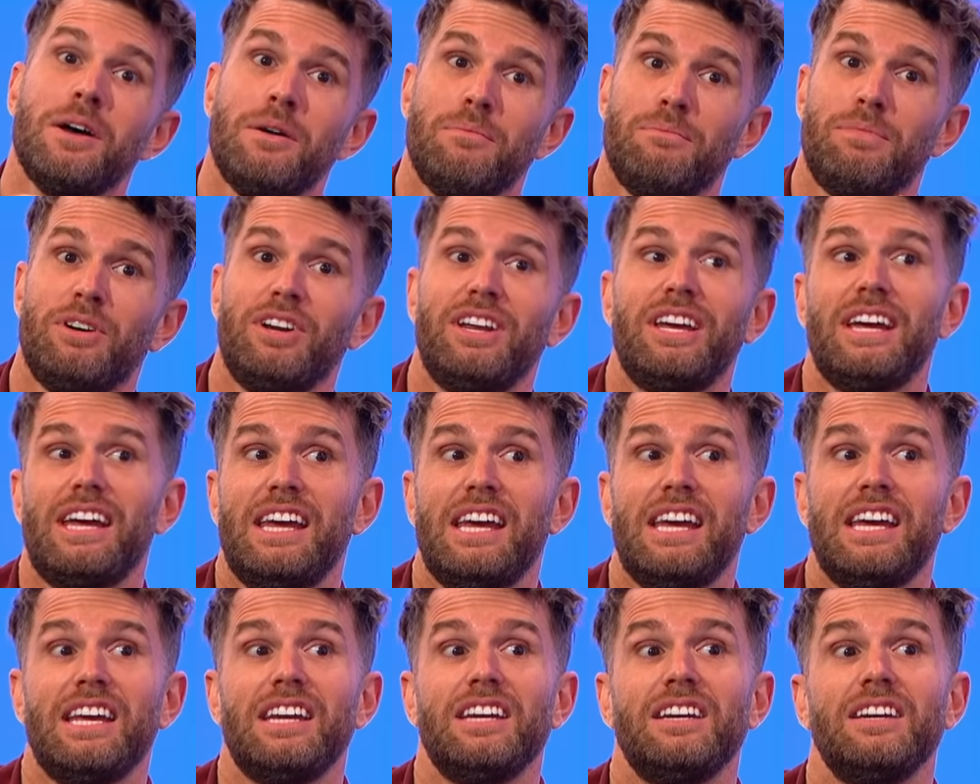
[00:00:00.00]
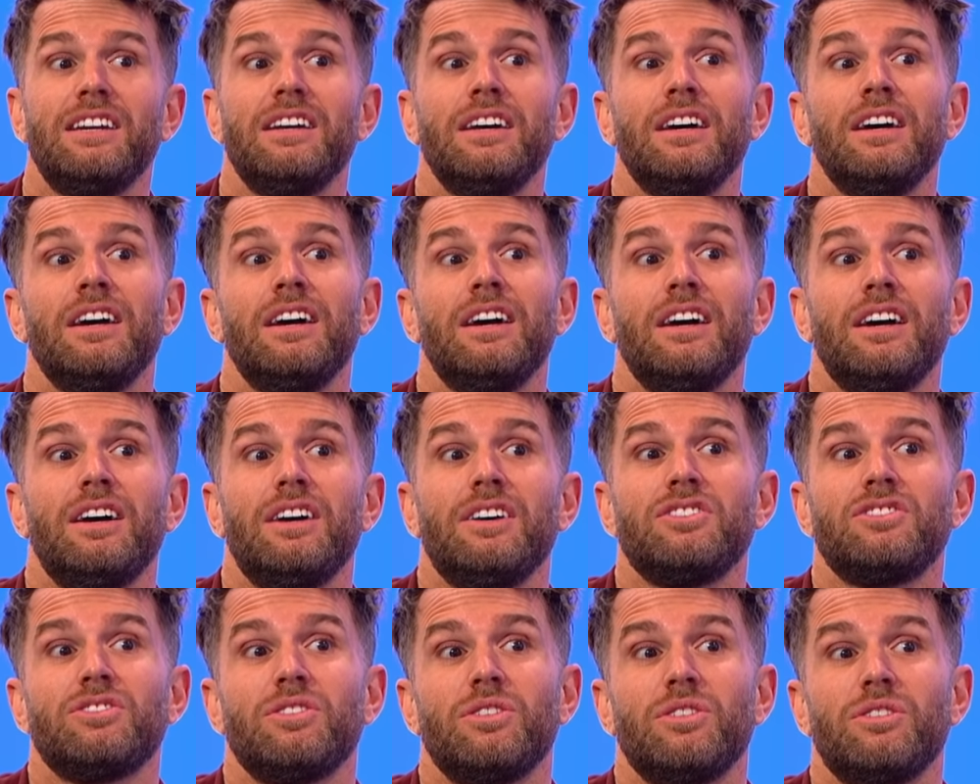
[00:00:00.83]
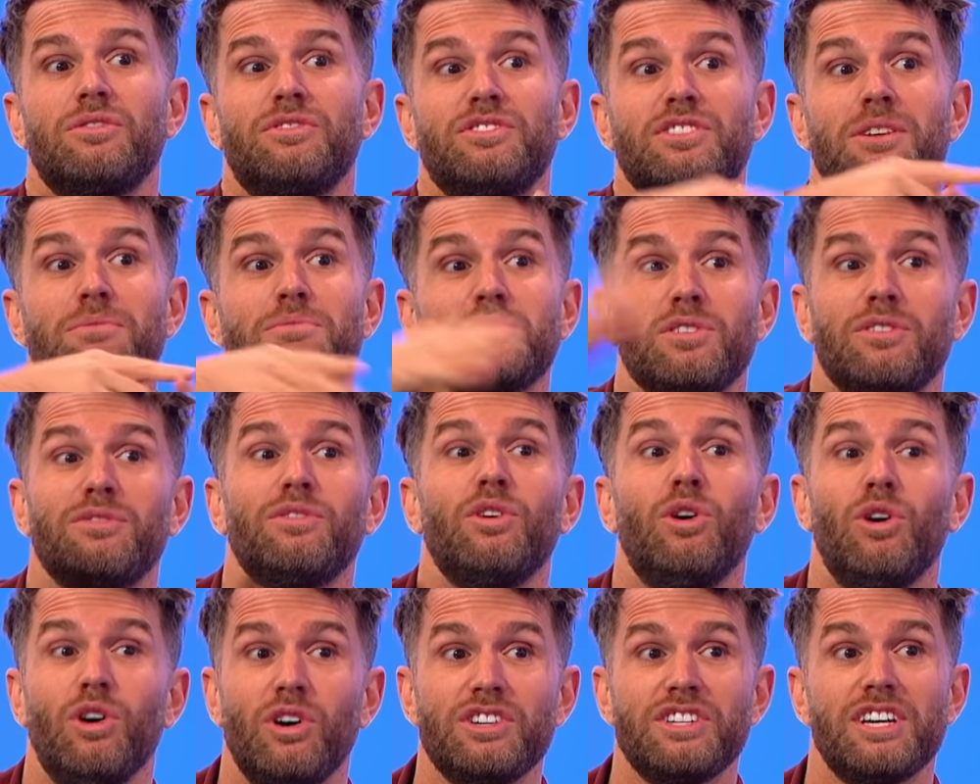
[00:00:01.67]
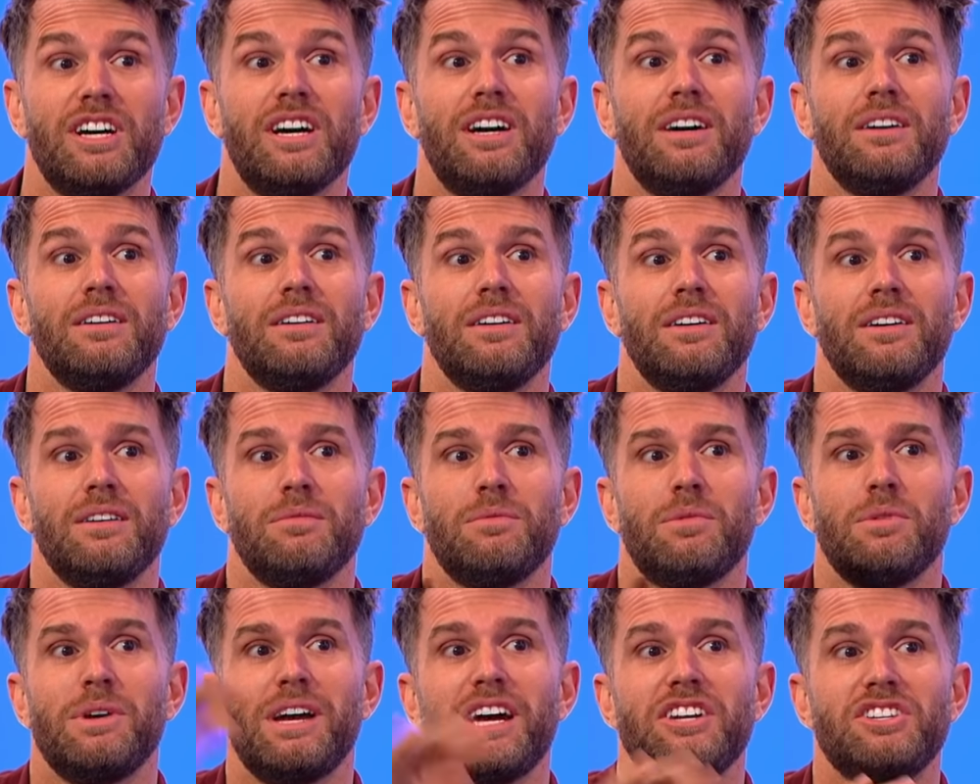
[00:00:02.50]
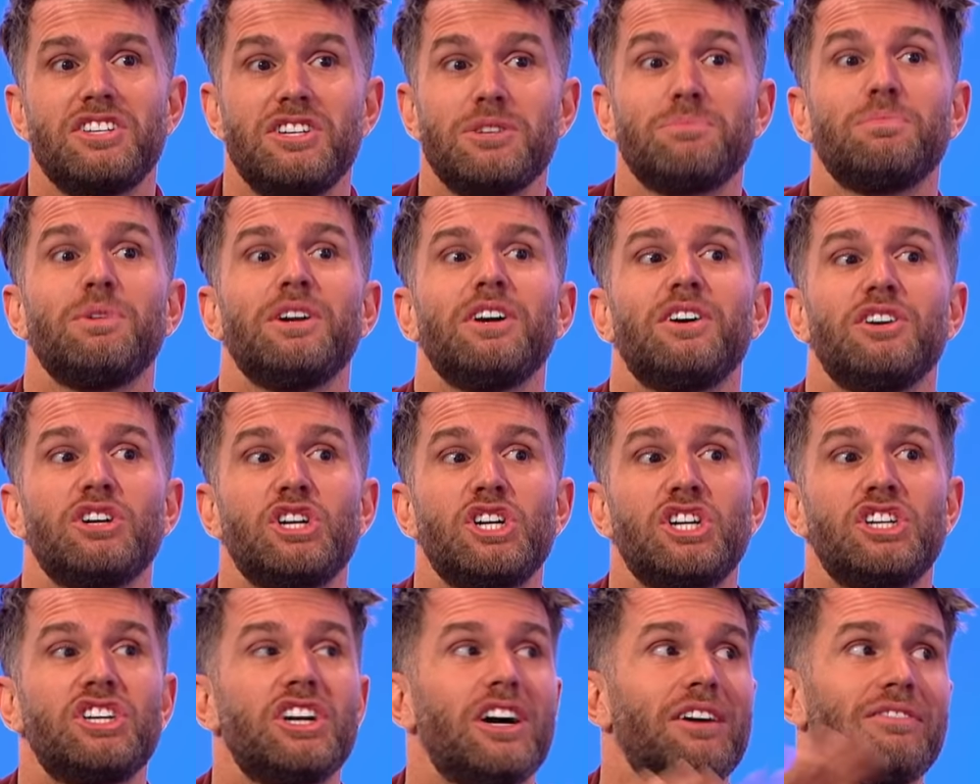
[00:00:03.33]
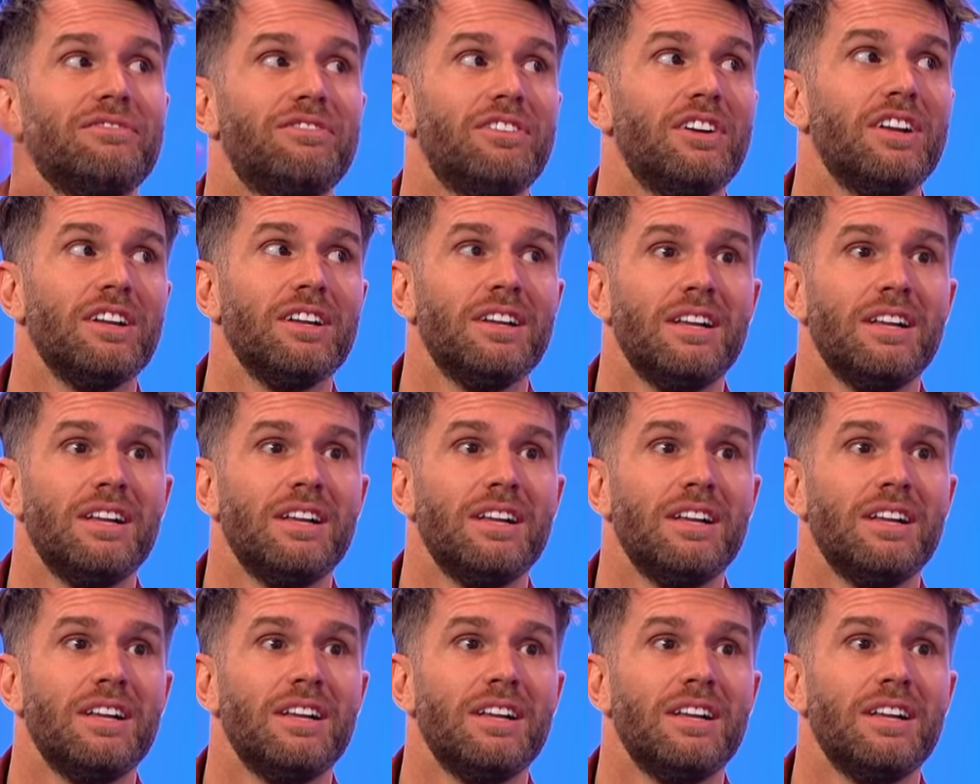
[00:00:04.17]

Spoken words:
put it in sort of some sort of order, but we actually just put it on shuffle.